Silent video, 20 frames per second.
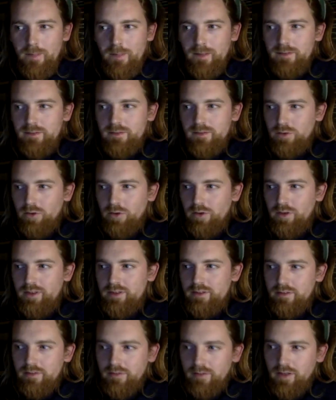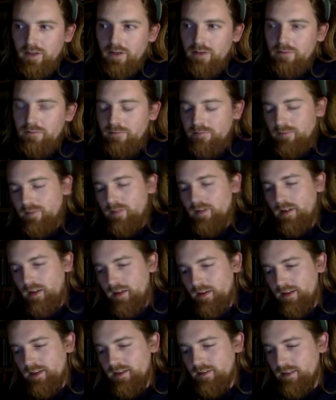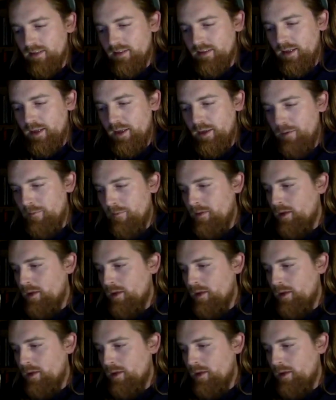stories that you know, and things like that.